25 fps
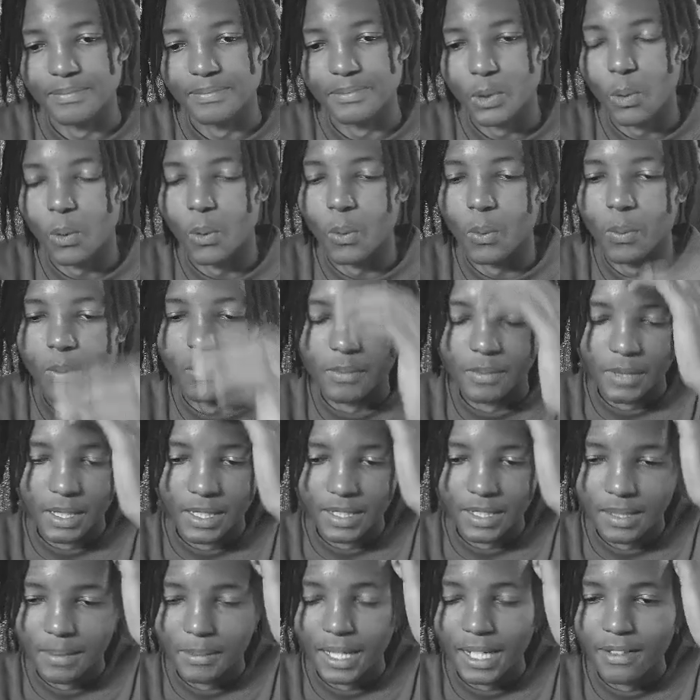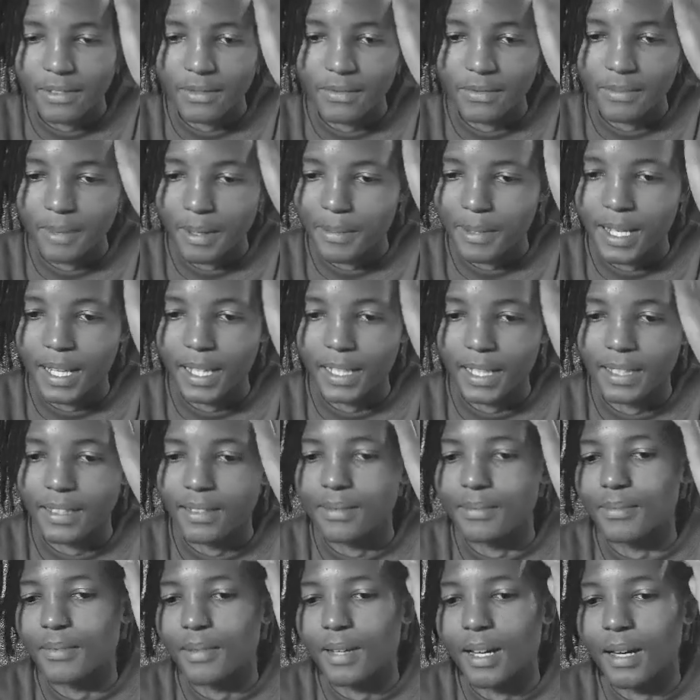or some kind of maybe like
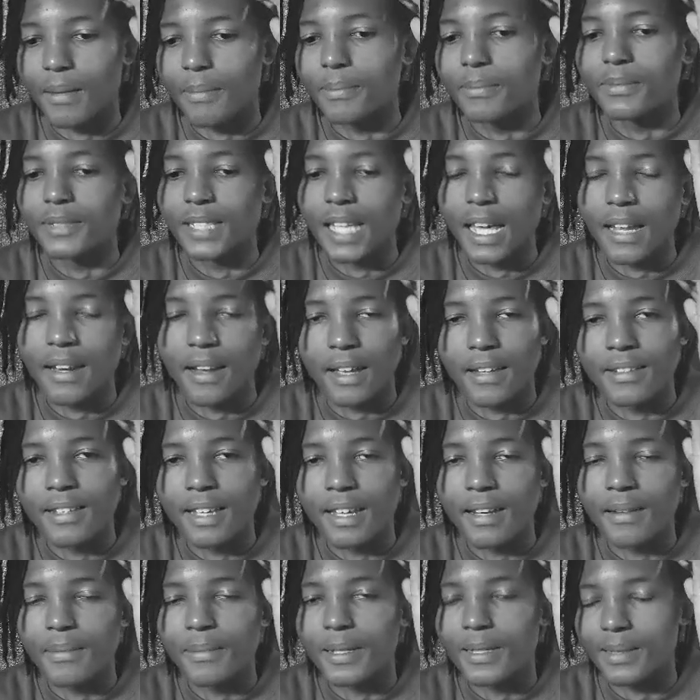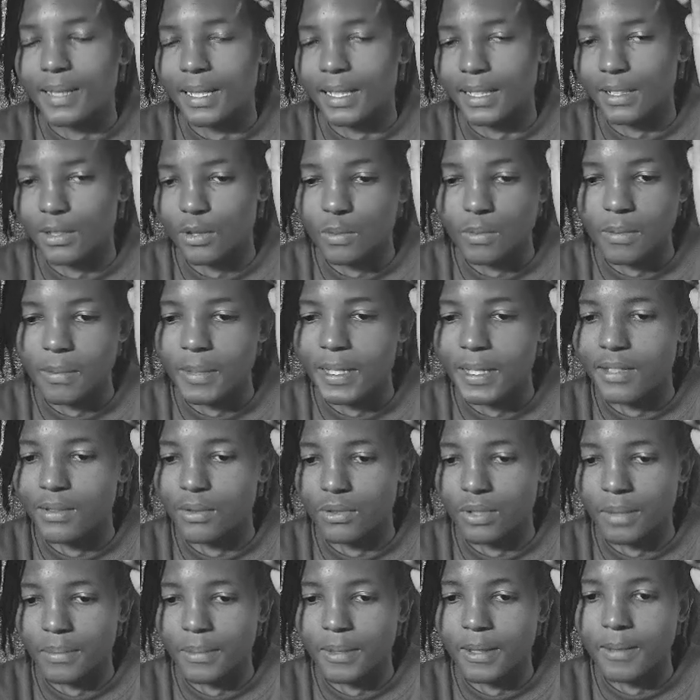a database like Supabase or
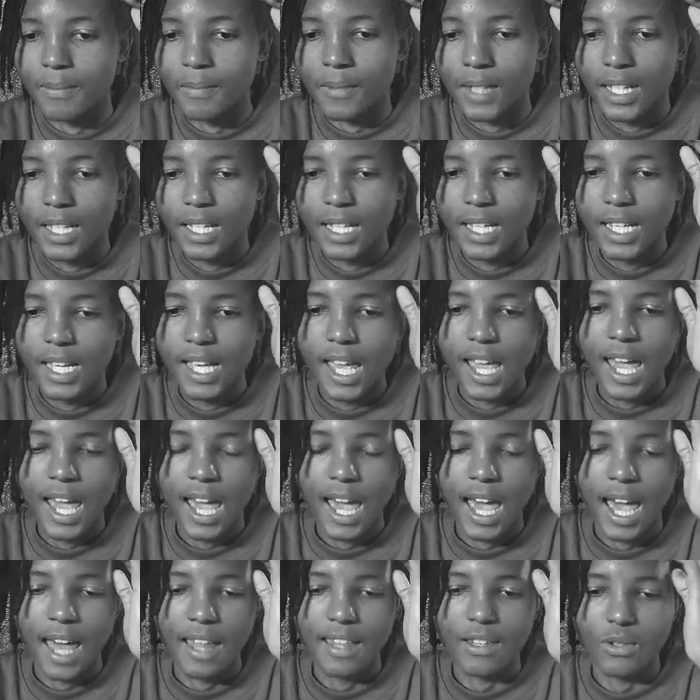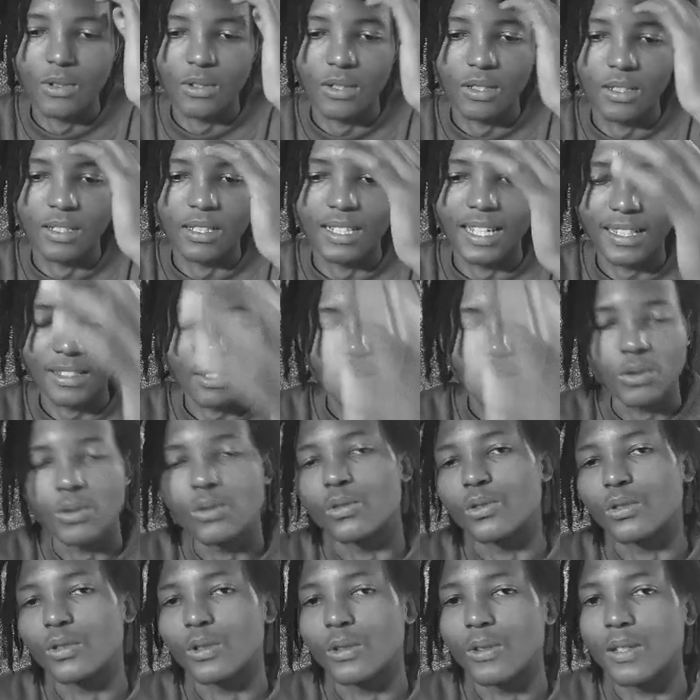something. And then you can connect
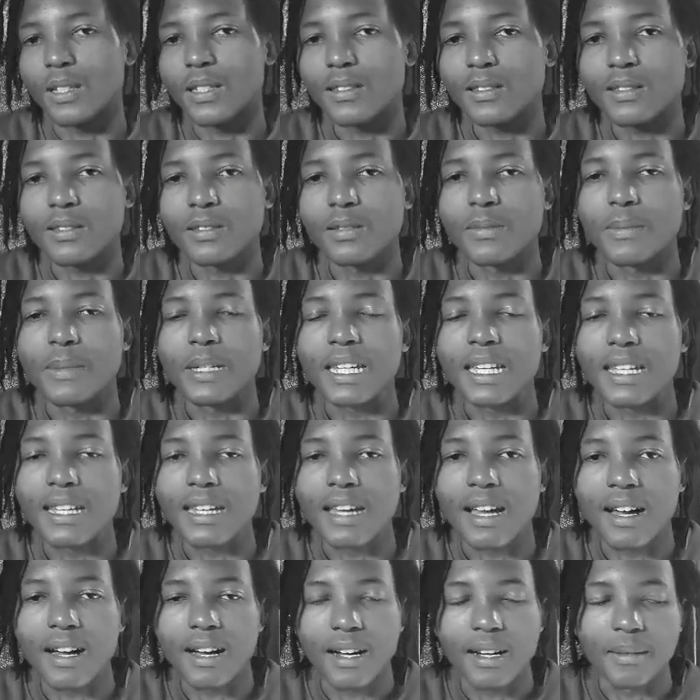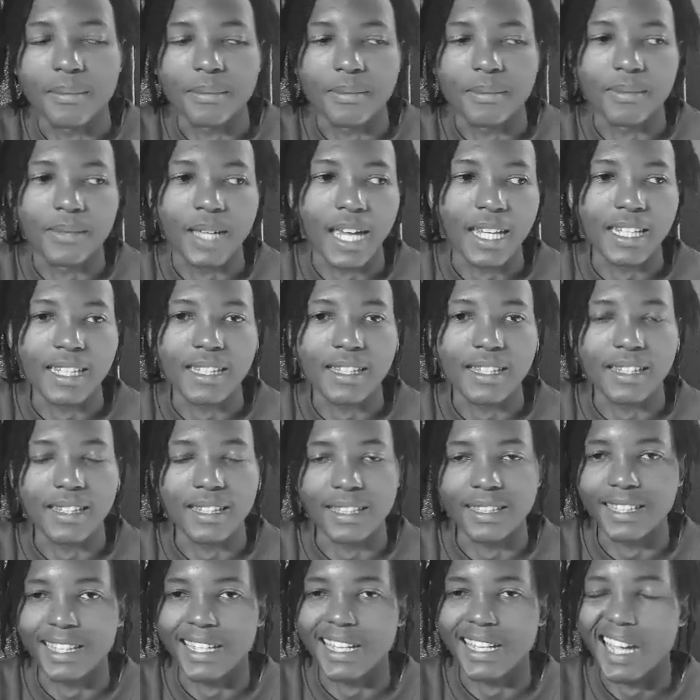tools. So these could be anything
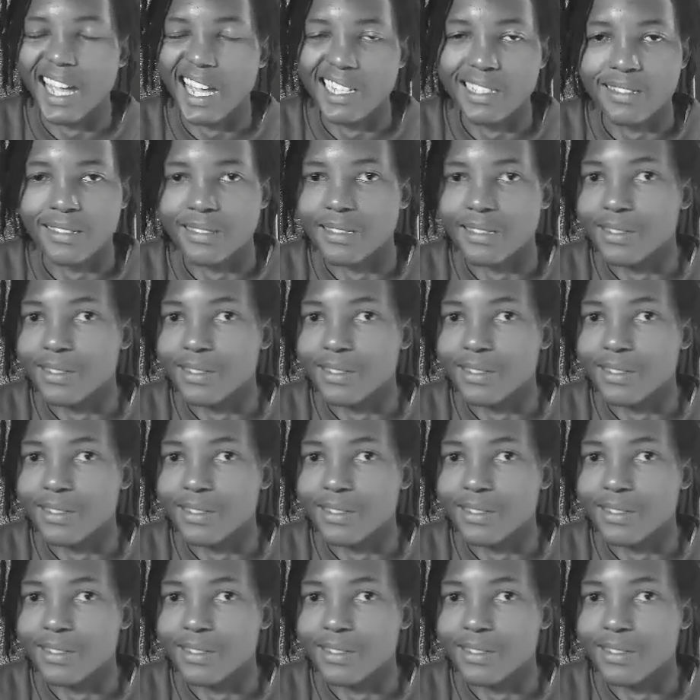that the agent